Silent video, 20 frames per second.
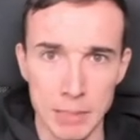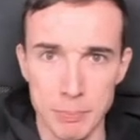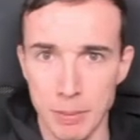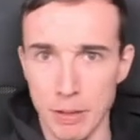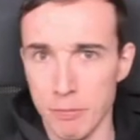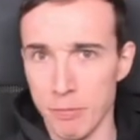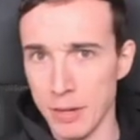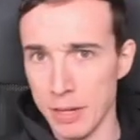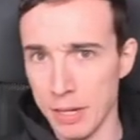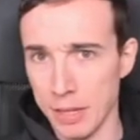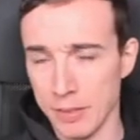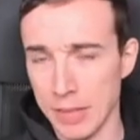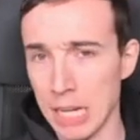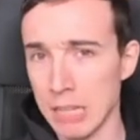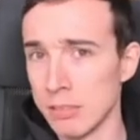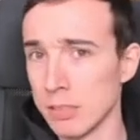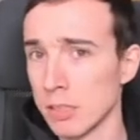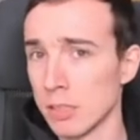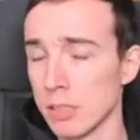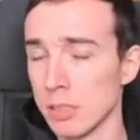by very
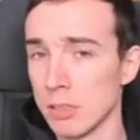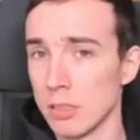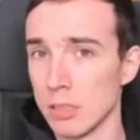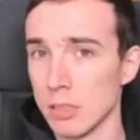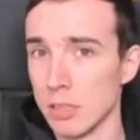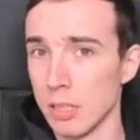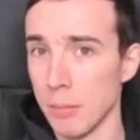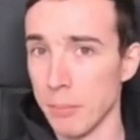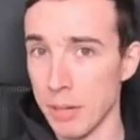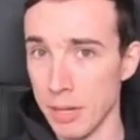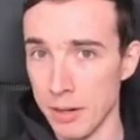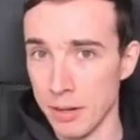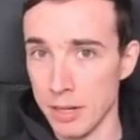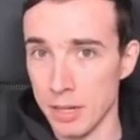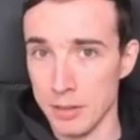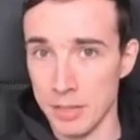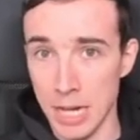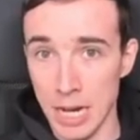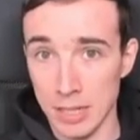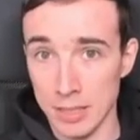talented uh,
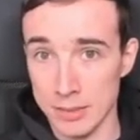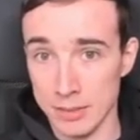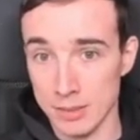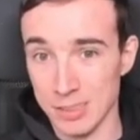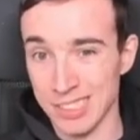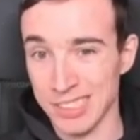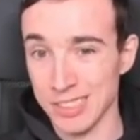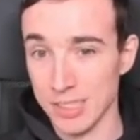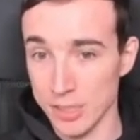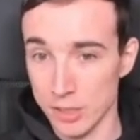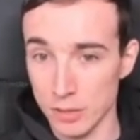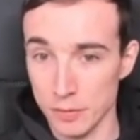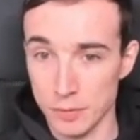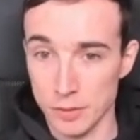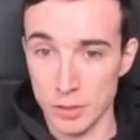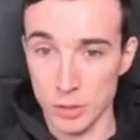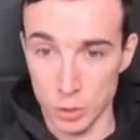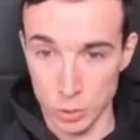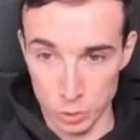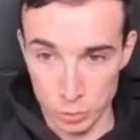American youngster
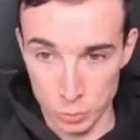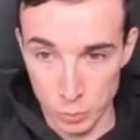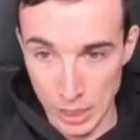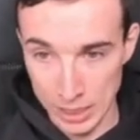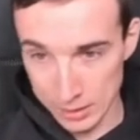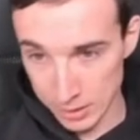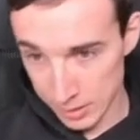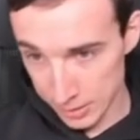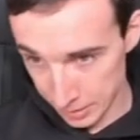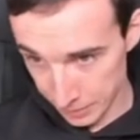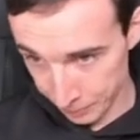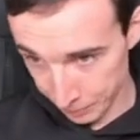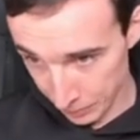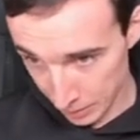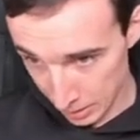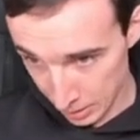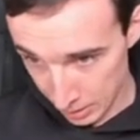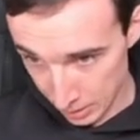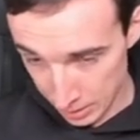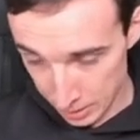Christopher Yu once.
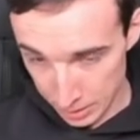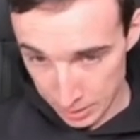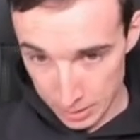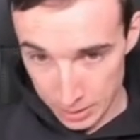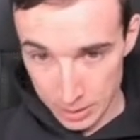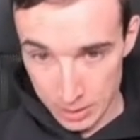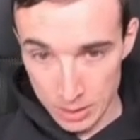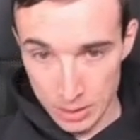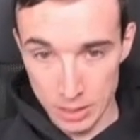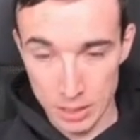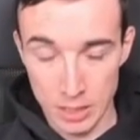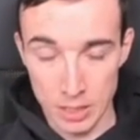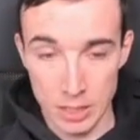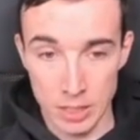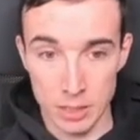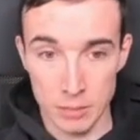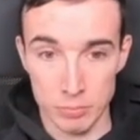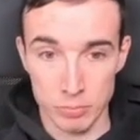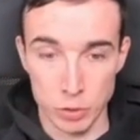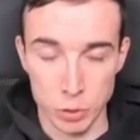
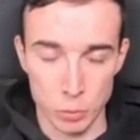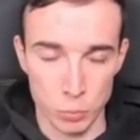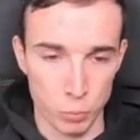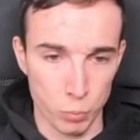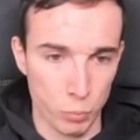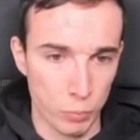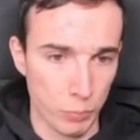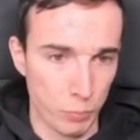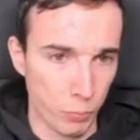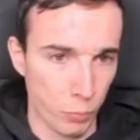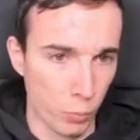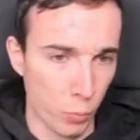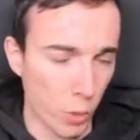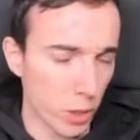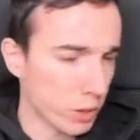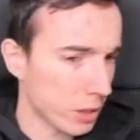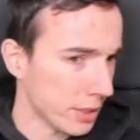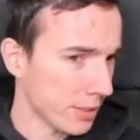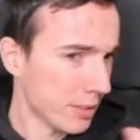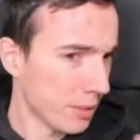Uh, so
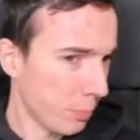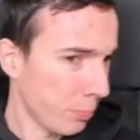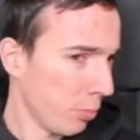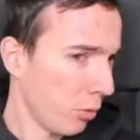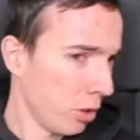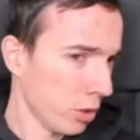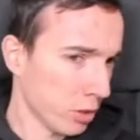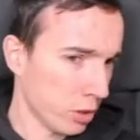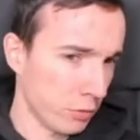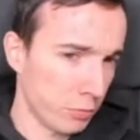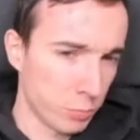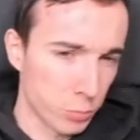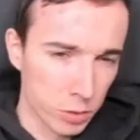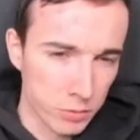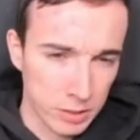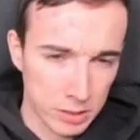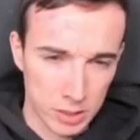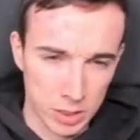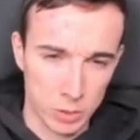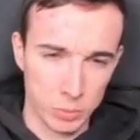what is the point of
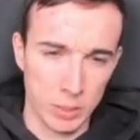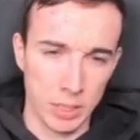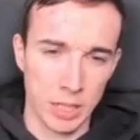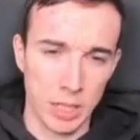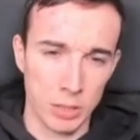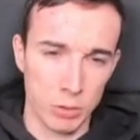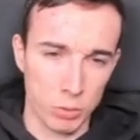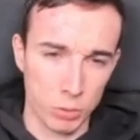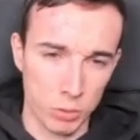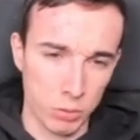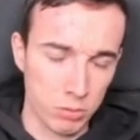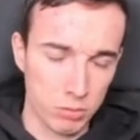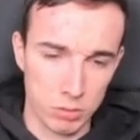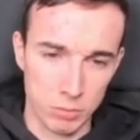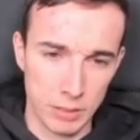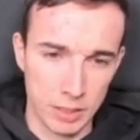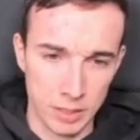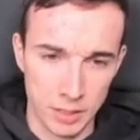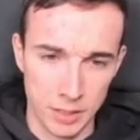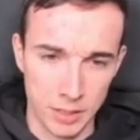moving the queen uh, to
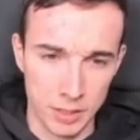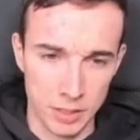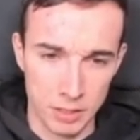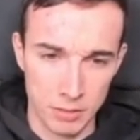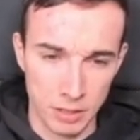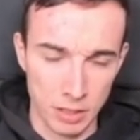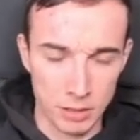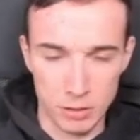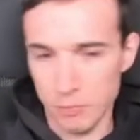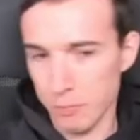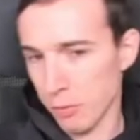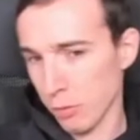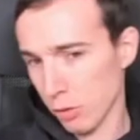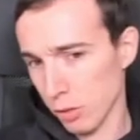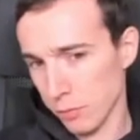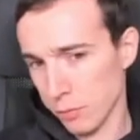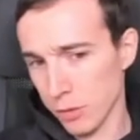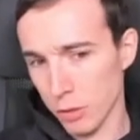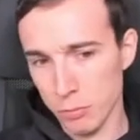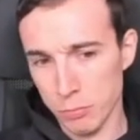queen here? Like, right? first
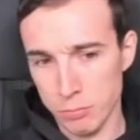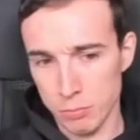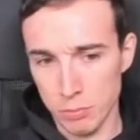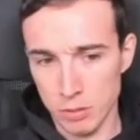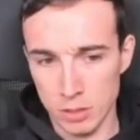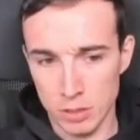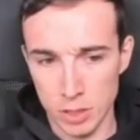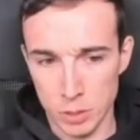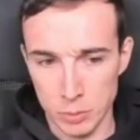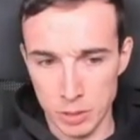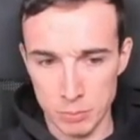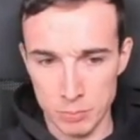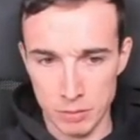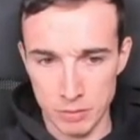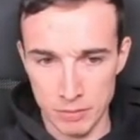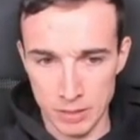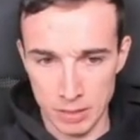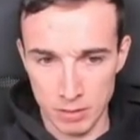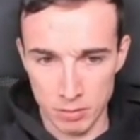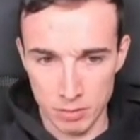of all, uh, the queen
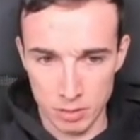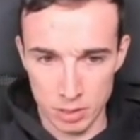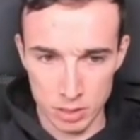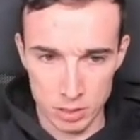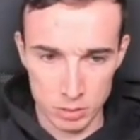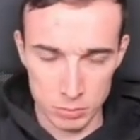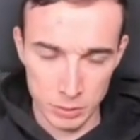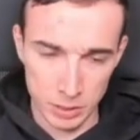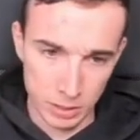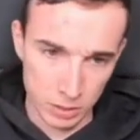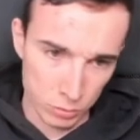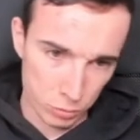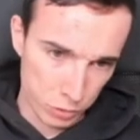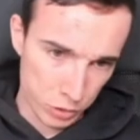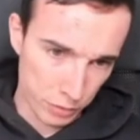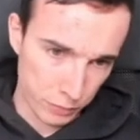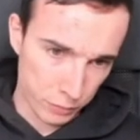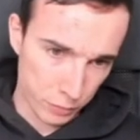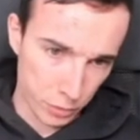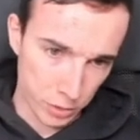prevents queen to
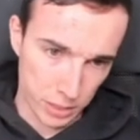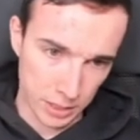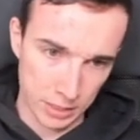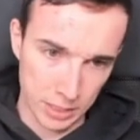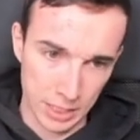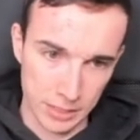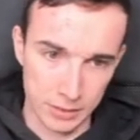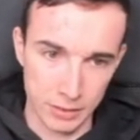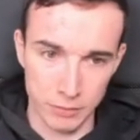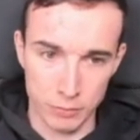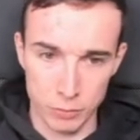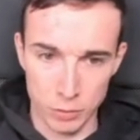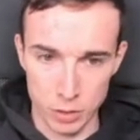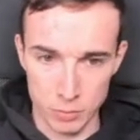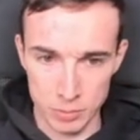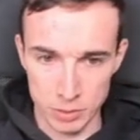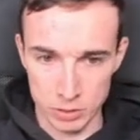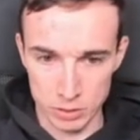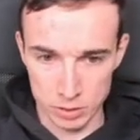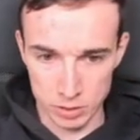g4 and knight
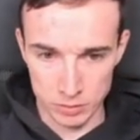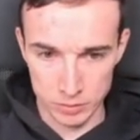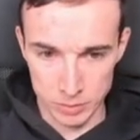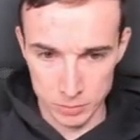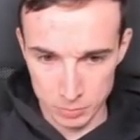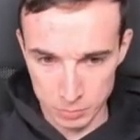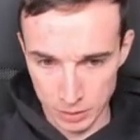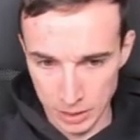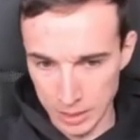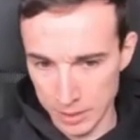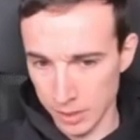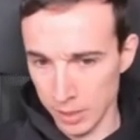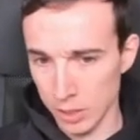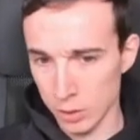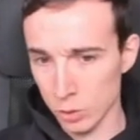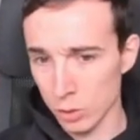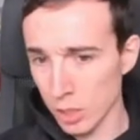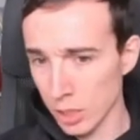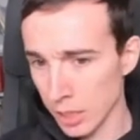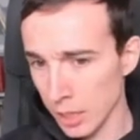f4 because of the hanging
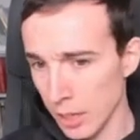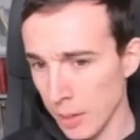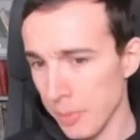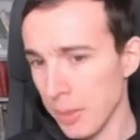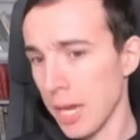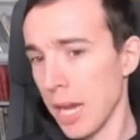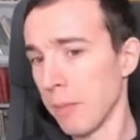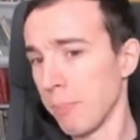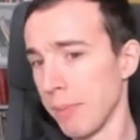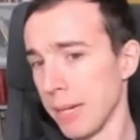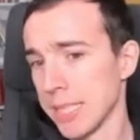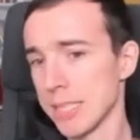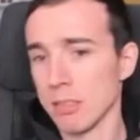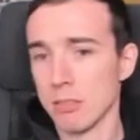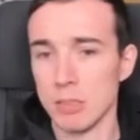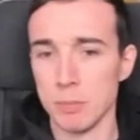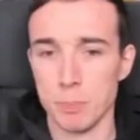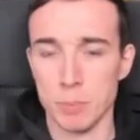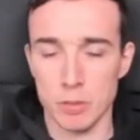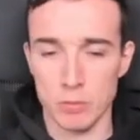rook, and
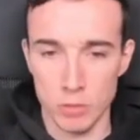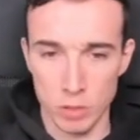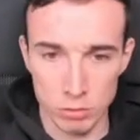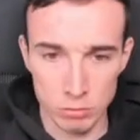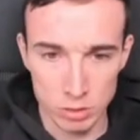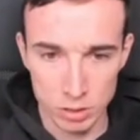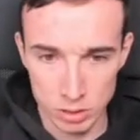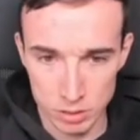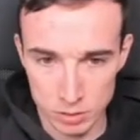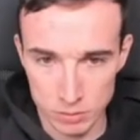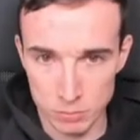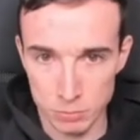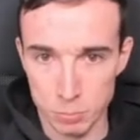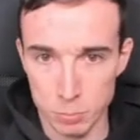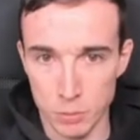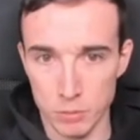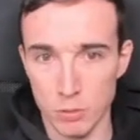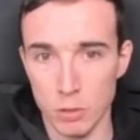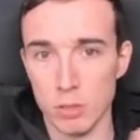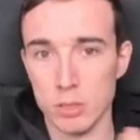basically provokes
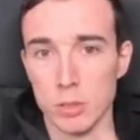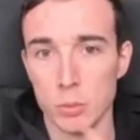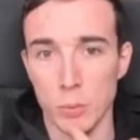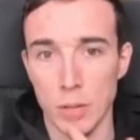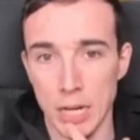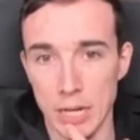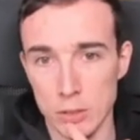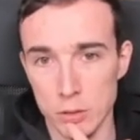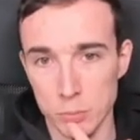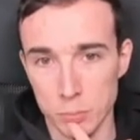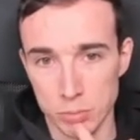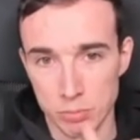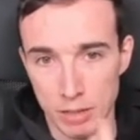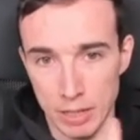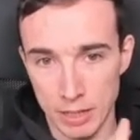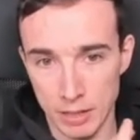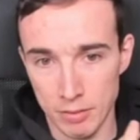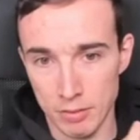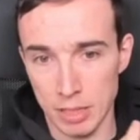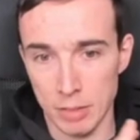provokes white to
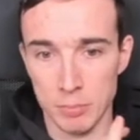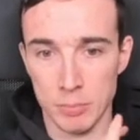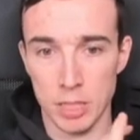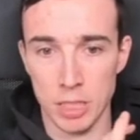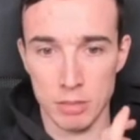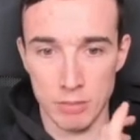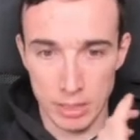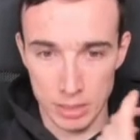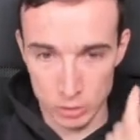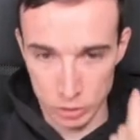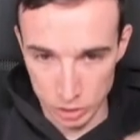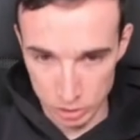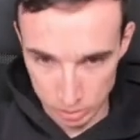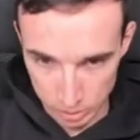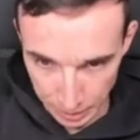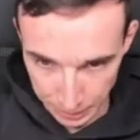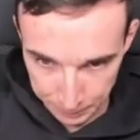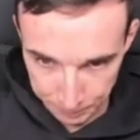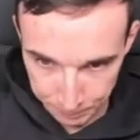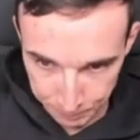play something like
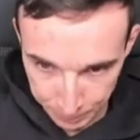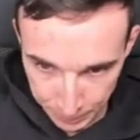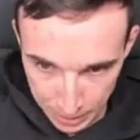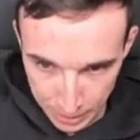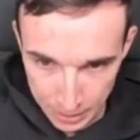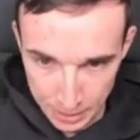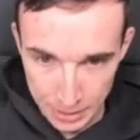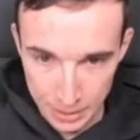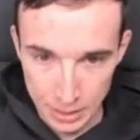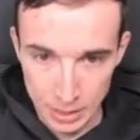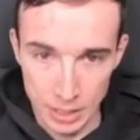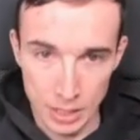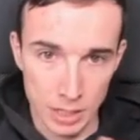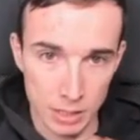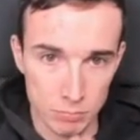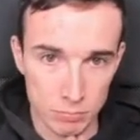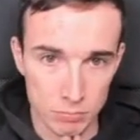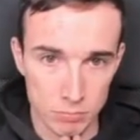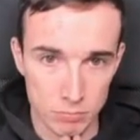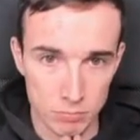g3.
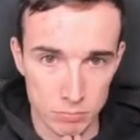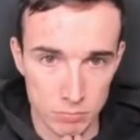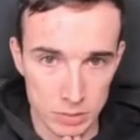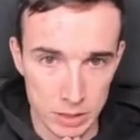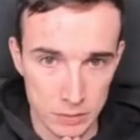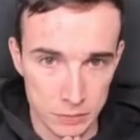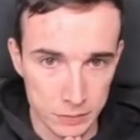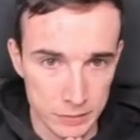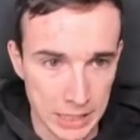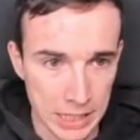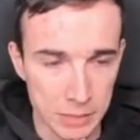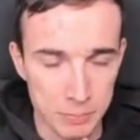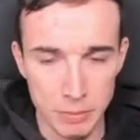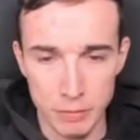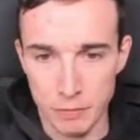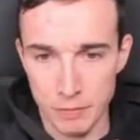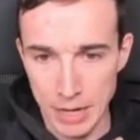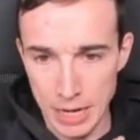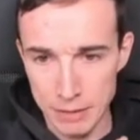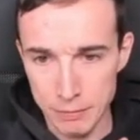Uh, if knight
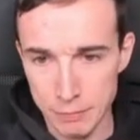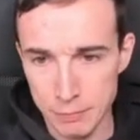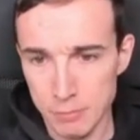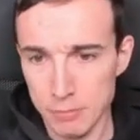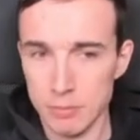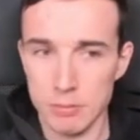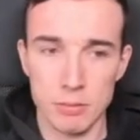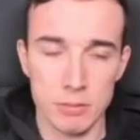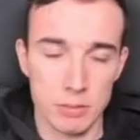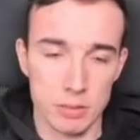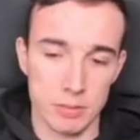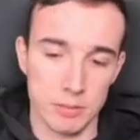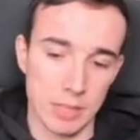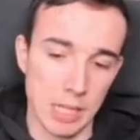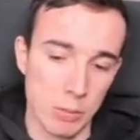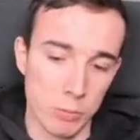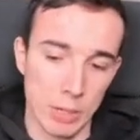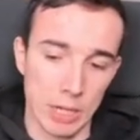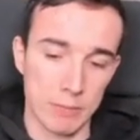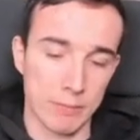b5,
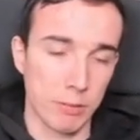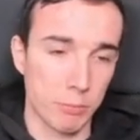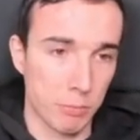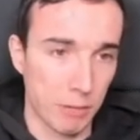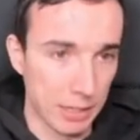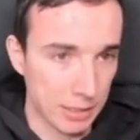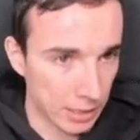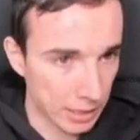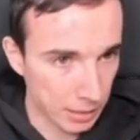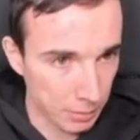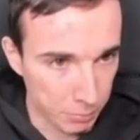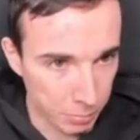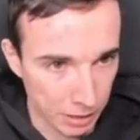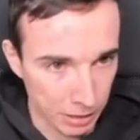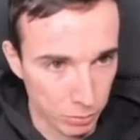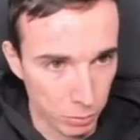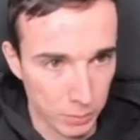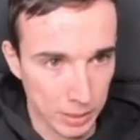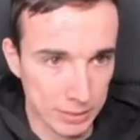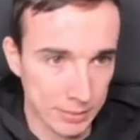then white
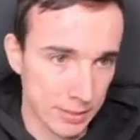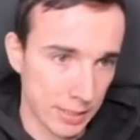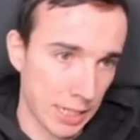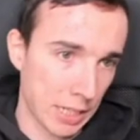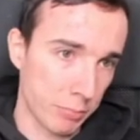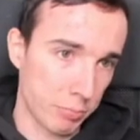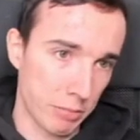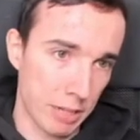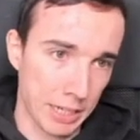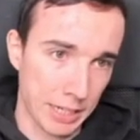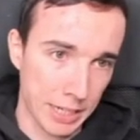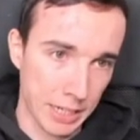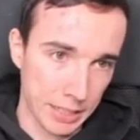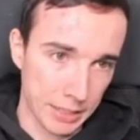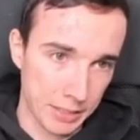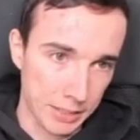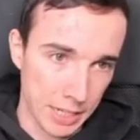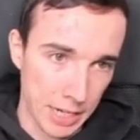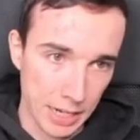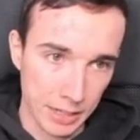will once again play
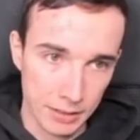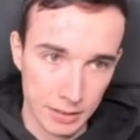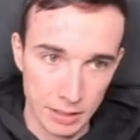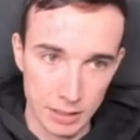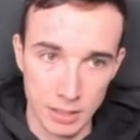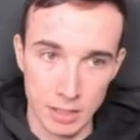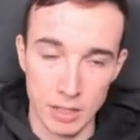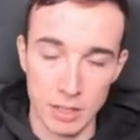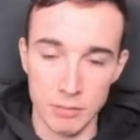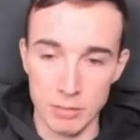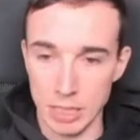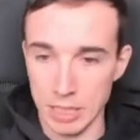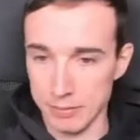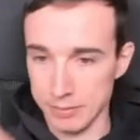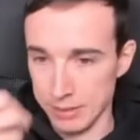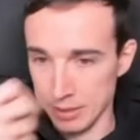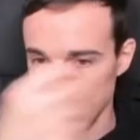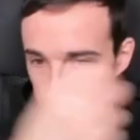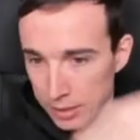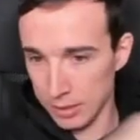king d8. Uh, we have
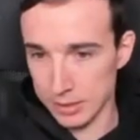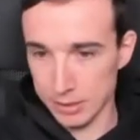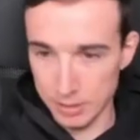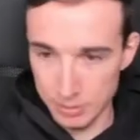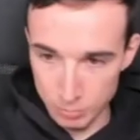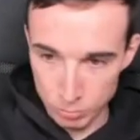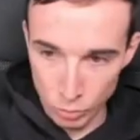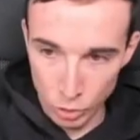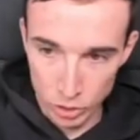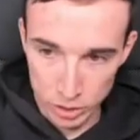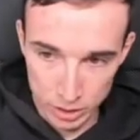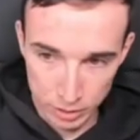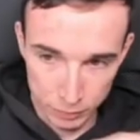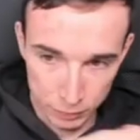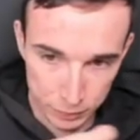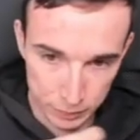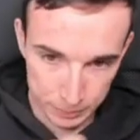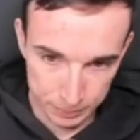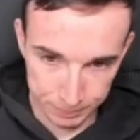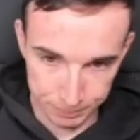seen this motif